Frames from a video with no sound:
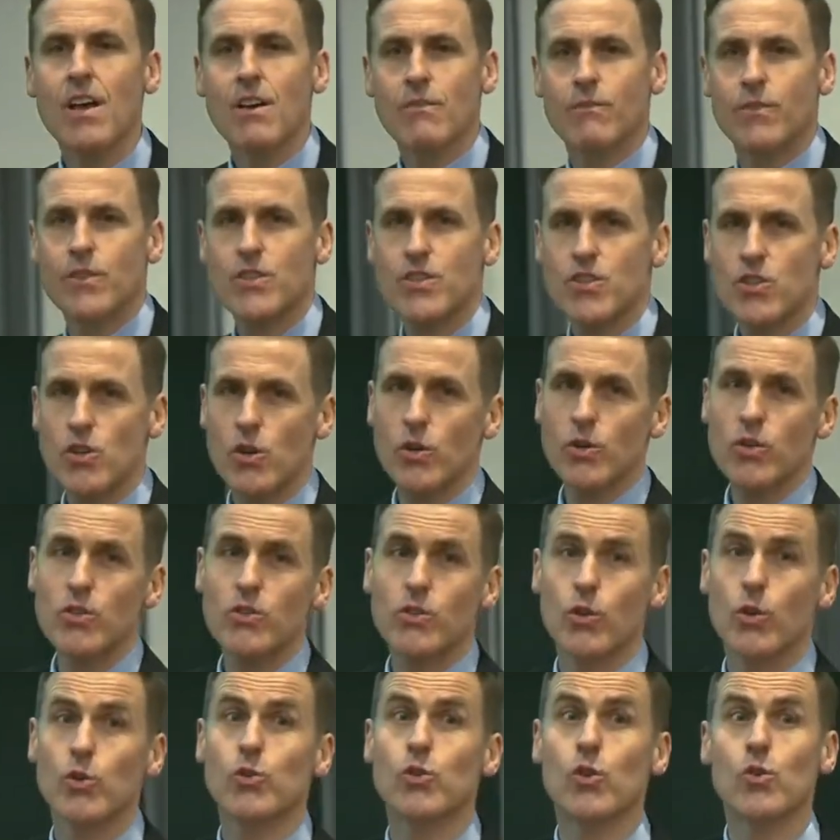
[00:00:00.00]
for
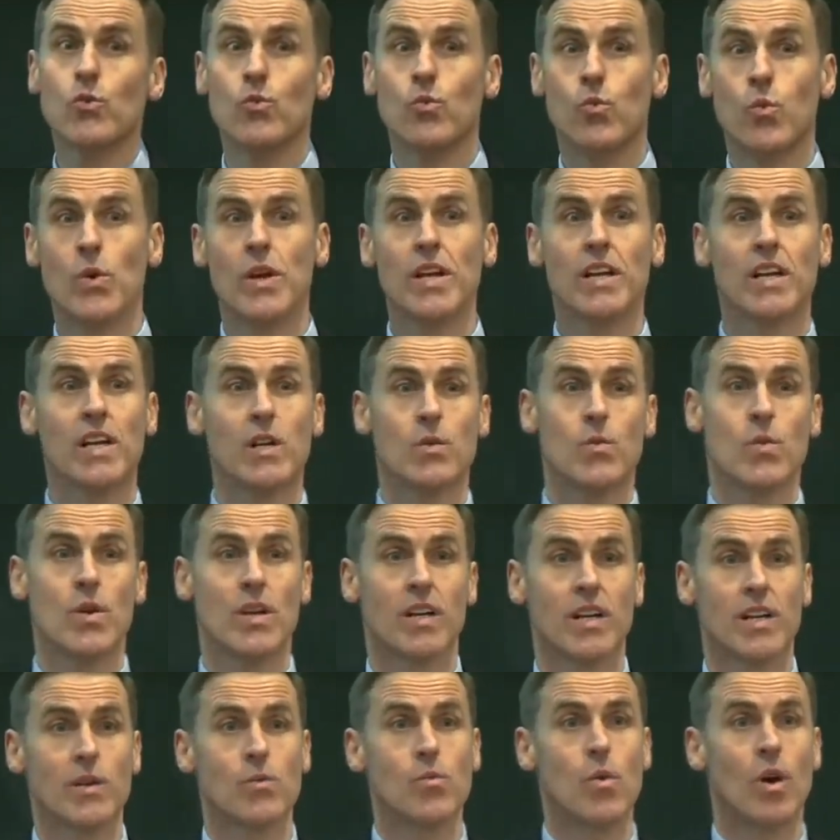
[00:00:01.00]
students who do really,
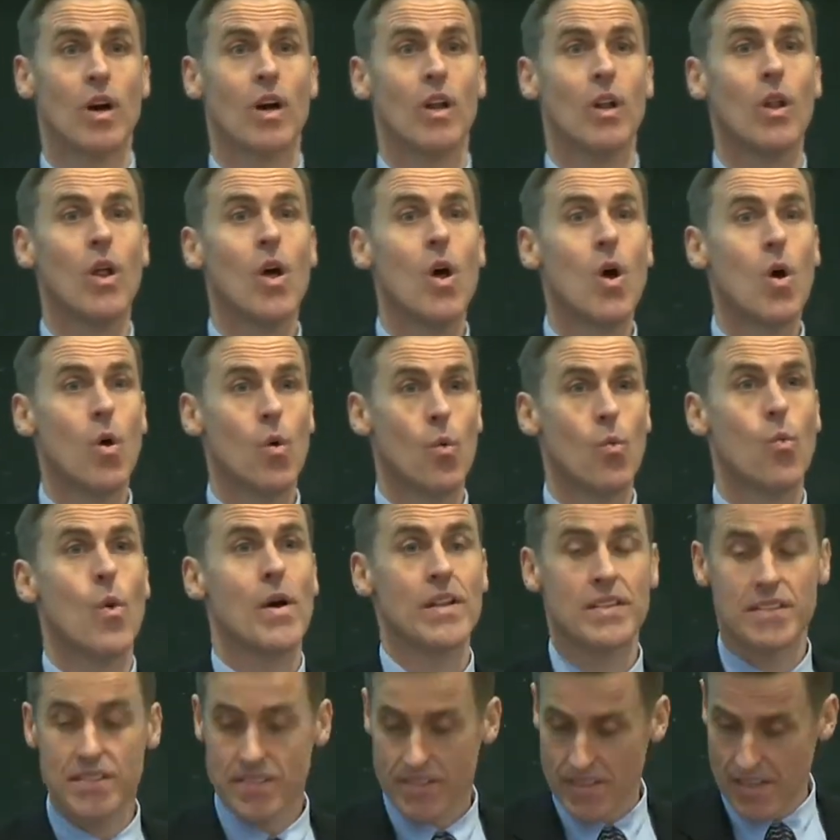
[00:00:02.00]
really well
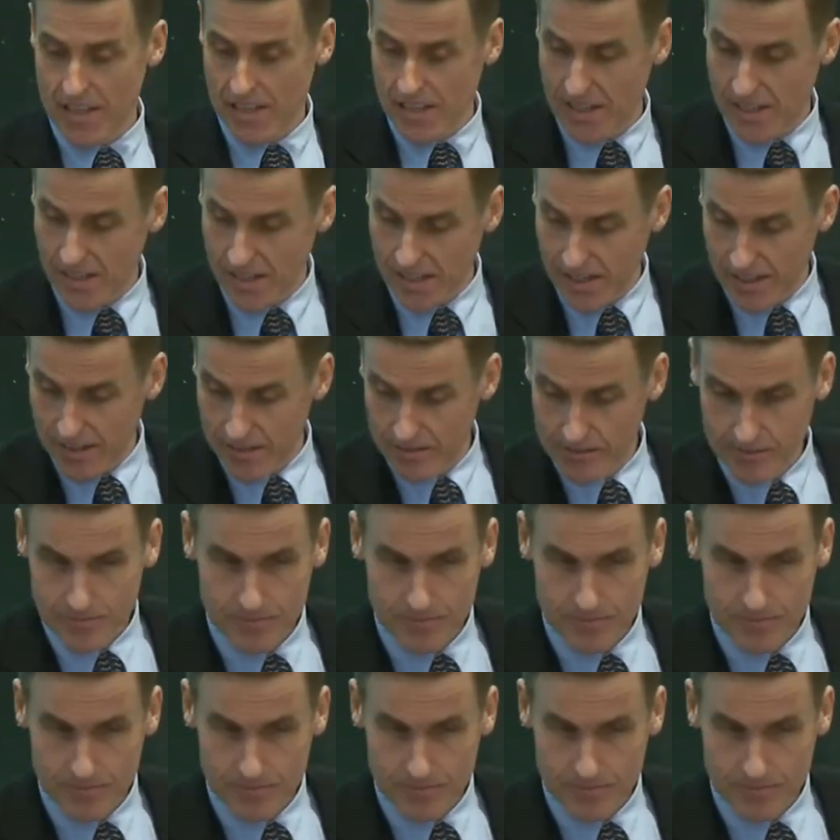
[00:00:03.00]
once they're here.